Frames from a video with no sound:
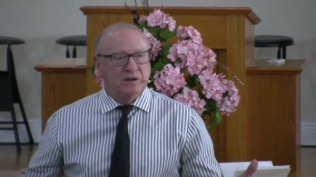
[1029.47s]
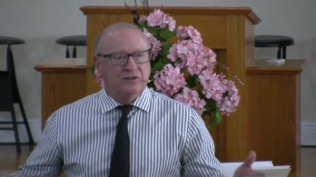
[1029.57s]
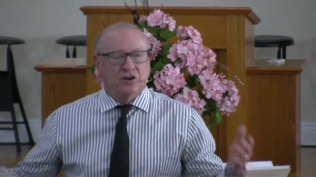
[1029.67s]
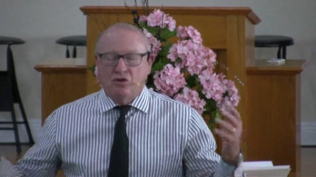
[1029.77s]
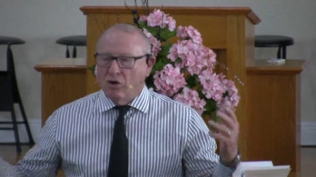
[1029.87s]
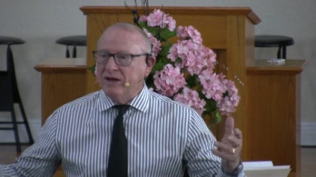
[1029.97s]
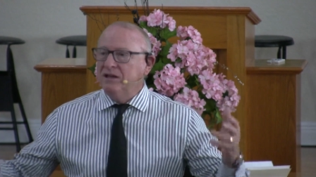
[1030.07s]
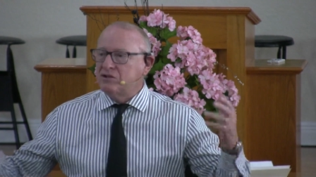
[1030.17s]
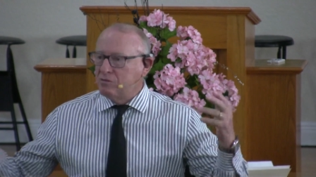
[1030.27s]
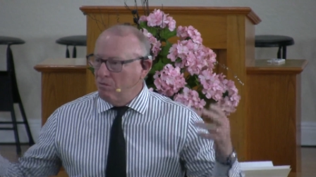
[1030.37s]
The
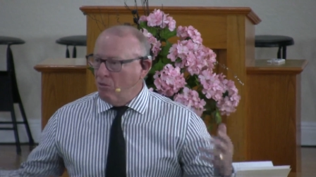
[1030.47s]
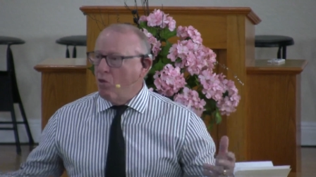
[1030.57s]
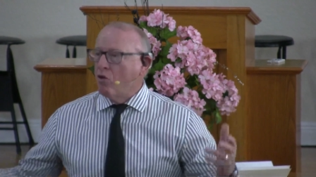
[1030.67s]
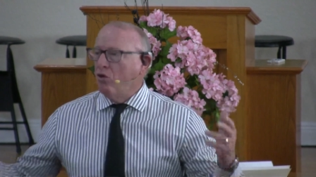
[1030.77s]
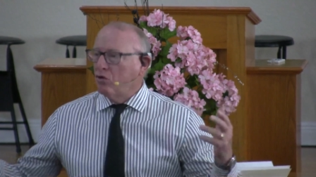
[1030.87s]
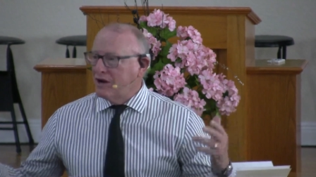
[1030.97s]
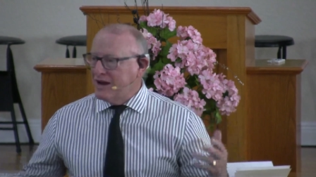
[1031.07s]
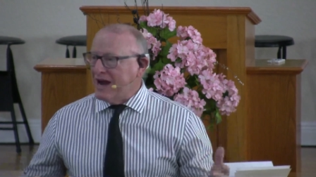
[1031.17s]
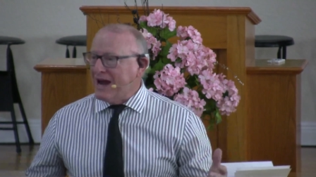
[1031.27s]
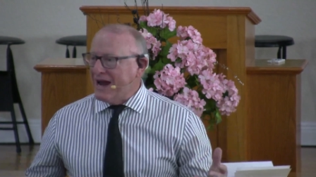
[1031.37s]
greatest moral
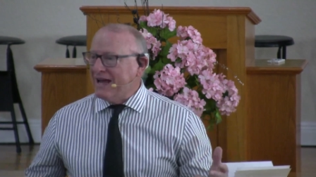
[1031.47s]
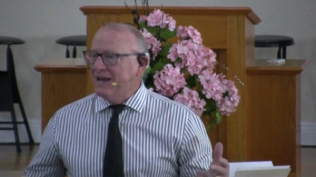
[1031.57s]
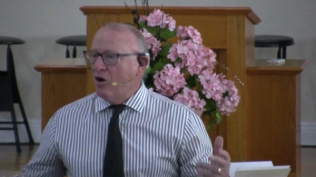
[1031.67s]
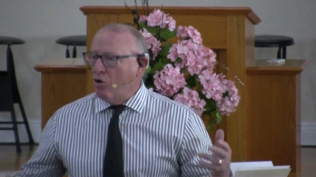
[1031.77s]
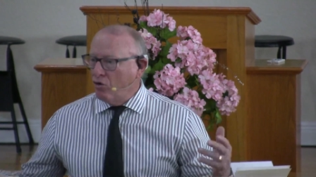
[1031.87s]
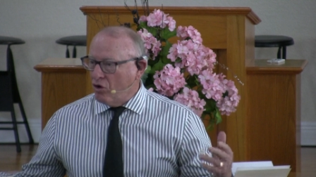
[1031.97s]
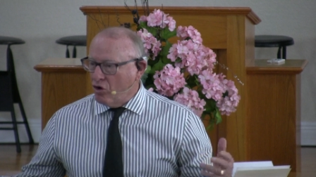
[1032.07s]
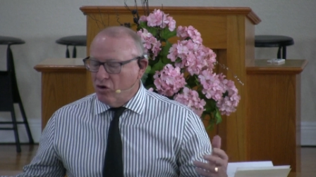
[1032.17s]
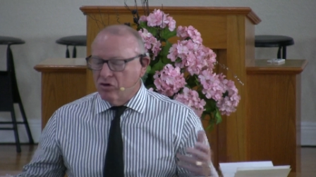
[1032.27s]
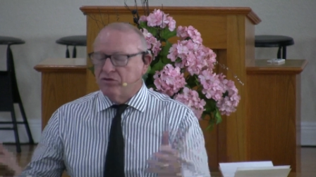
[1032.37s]
guide on
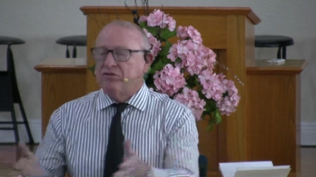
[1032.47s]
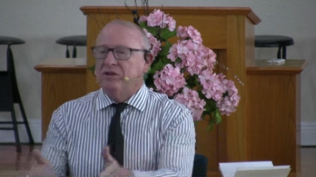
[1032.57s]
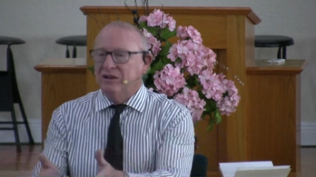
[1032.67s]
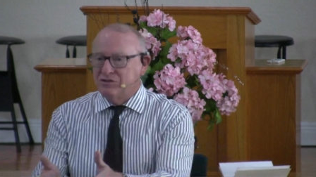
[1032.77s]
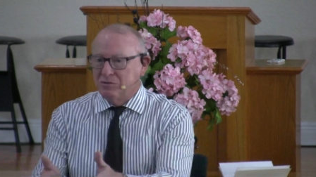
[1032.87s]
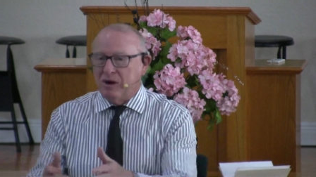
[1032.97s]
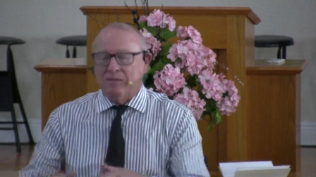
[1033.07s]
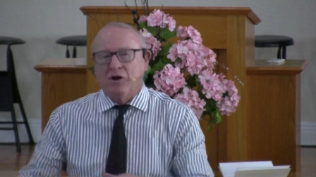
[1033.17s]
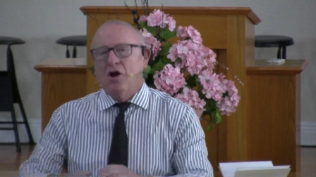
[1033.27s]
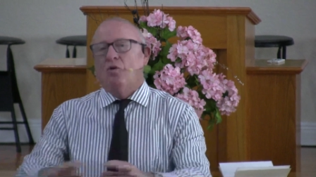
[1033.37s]
earth is the
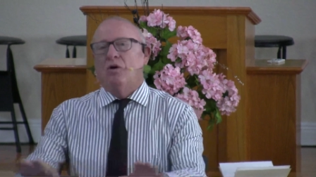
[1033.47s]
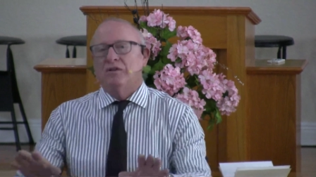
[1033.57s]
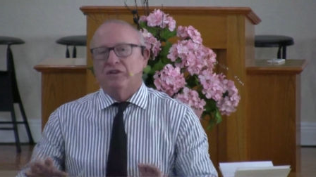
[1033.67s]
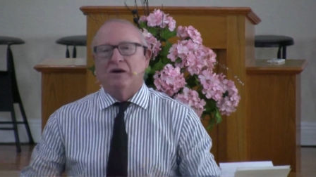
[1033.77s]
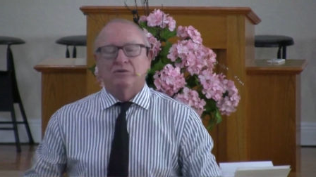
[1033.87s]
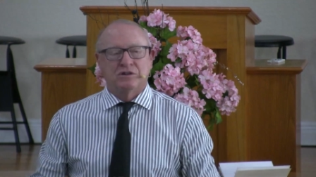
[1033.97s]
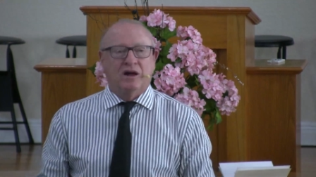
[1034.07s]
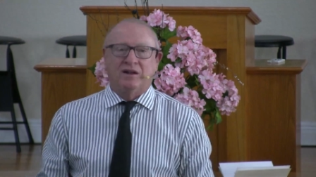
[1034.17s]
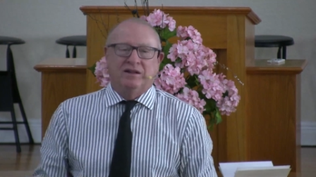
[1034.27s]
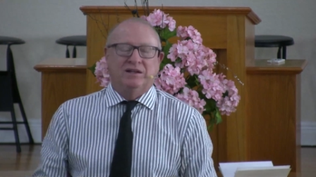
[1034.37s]
Bible. What if that was
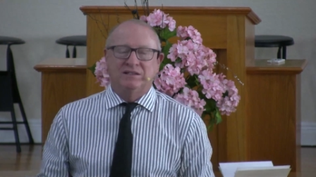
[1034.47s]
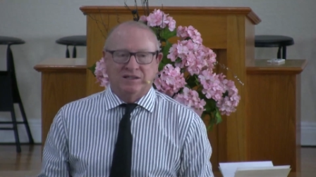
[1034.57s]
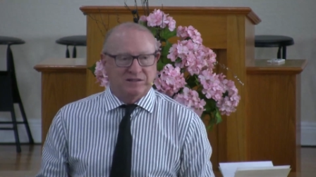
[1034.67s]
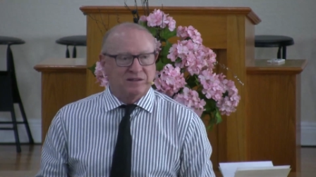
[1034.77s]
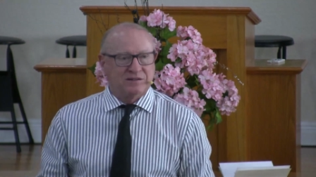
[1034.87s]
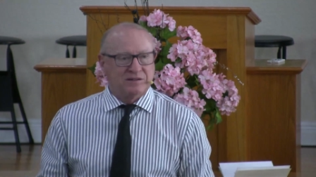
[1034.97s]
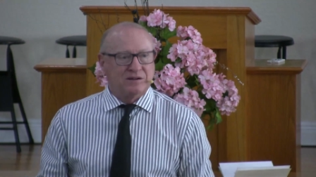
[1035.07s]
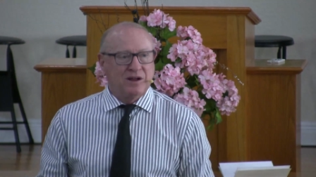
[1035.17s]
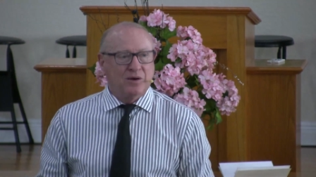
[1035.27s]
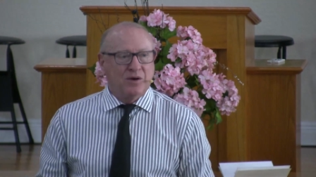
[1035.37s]
not in existence?
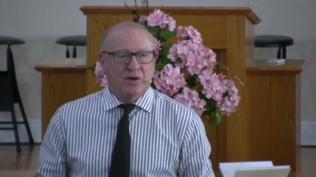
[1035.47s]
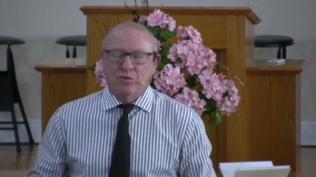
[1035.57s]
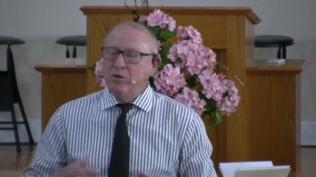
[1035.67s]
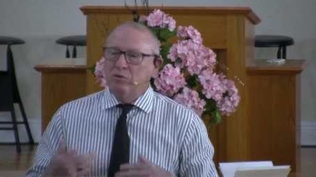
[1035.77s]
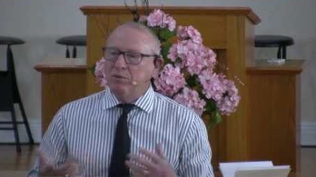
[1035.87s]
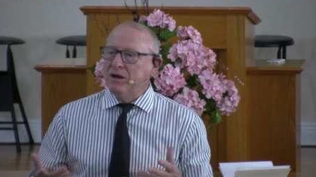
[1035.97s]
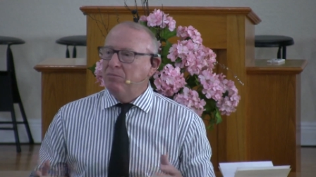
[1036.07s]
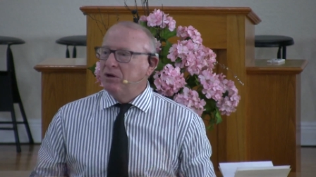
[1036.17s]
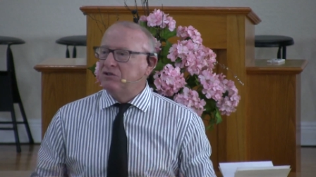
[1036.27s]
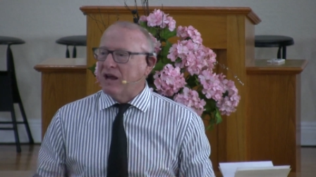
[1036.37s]
We would be a
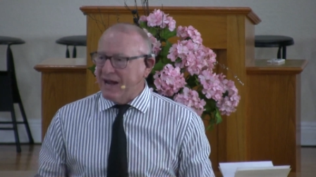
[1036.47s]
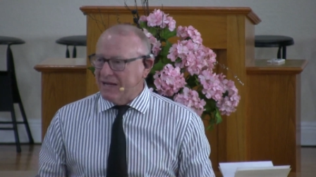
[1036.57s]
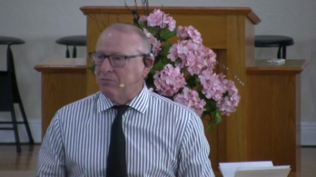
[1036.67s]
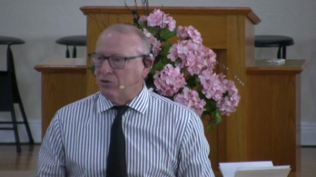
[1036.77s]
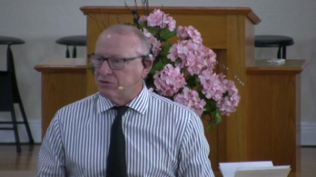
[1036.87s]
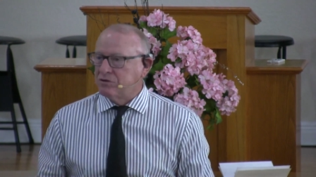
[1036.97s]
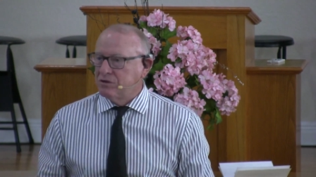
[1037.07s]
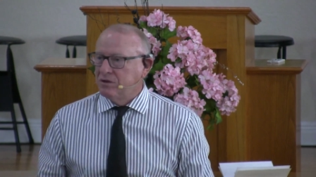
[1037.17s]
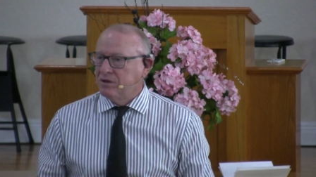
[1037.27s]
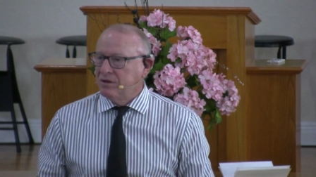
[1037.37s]
bunch of animals,
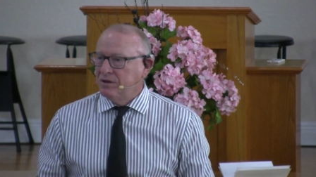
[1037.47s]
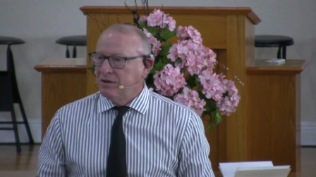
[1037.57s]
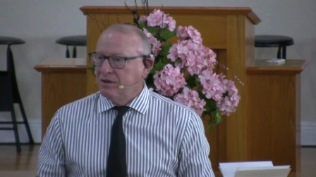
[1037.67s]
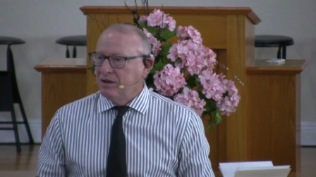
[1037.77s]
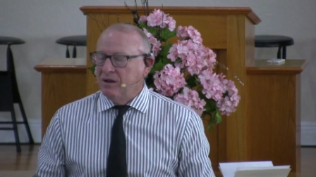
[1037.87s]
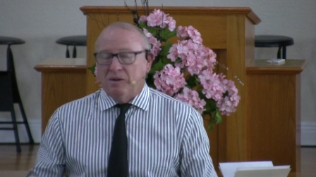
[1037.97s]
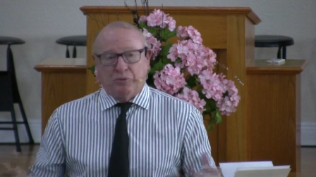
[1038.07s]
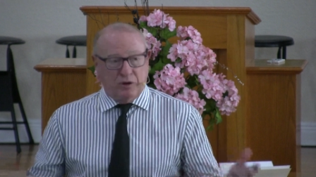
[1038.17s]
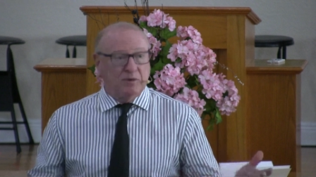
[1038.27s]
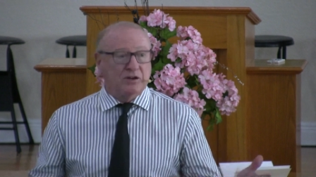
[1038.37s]
and
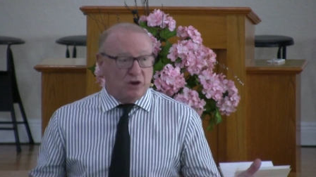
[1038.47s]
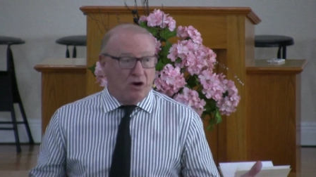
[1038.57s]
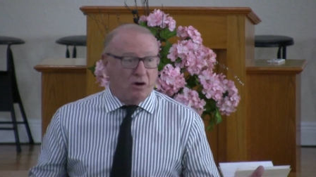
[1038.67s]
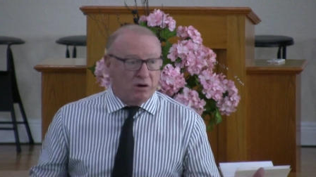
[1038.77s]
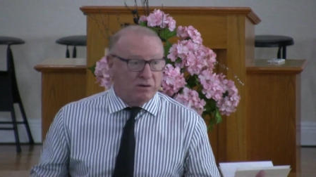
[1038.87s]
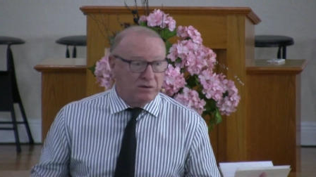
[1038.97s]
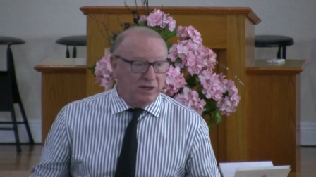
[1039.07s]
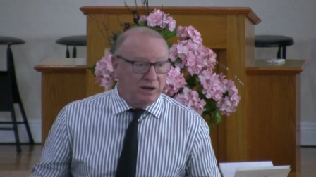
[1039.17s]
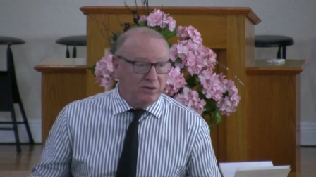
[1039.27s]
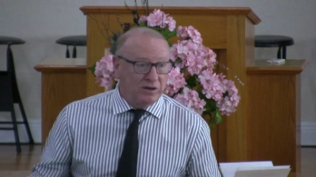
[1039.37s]
pretty much are,
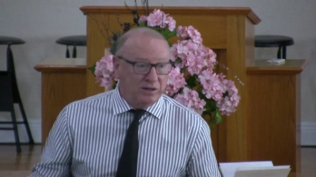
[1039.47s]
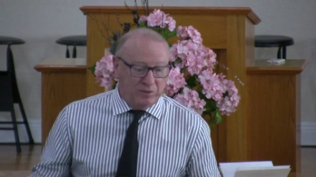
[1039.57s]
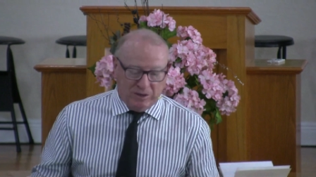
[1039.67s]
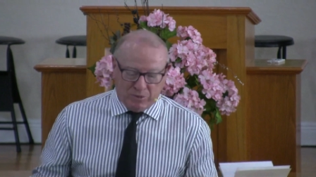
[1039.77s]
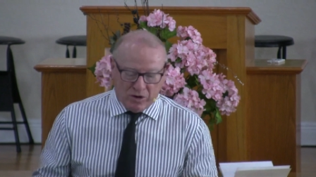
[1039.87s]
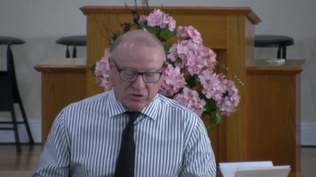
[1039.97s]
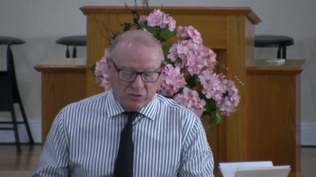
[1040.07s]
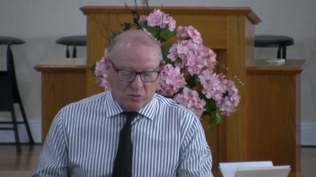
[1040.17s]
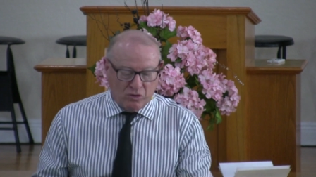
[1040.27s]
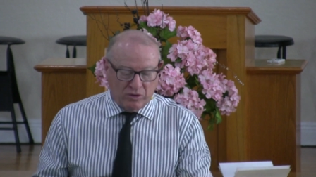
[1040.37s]
you know, in, in many parts
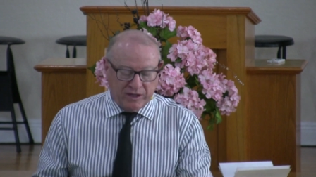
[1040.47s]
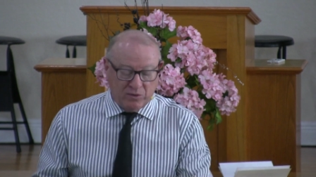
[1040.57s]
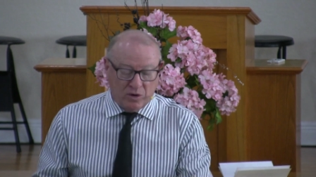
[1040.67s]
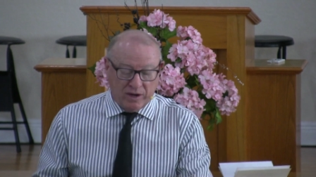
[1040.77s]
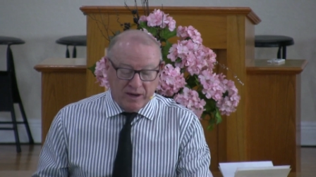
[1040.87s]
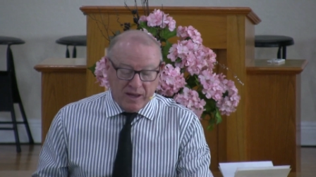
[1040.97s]
of the world anyway.